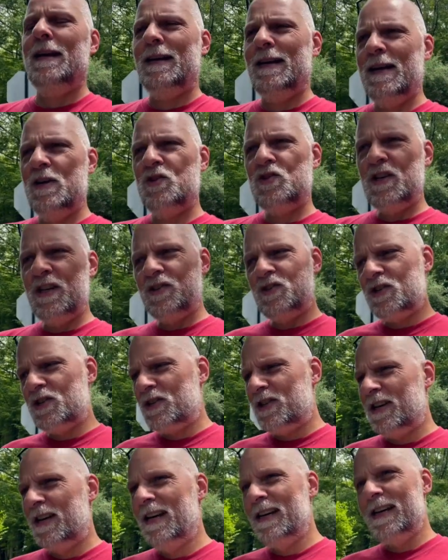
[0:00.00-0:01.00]
does
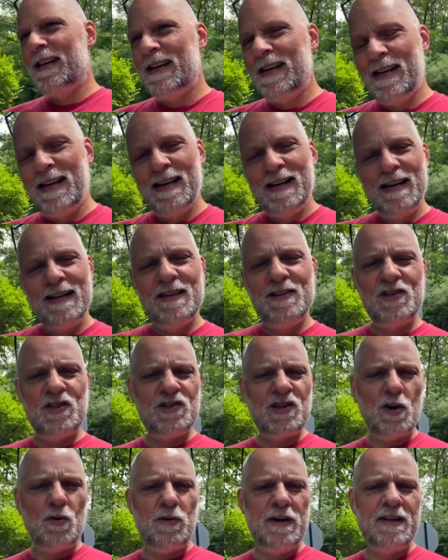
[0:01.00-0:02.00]
this
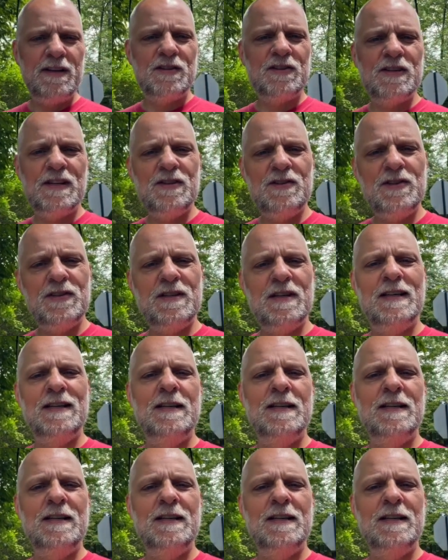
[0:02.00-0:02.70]
already exist?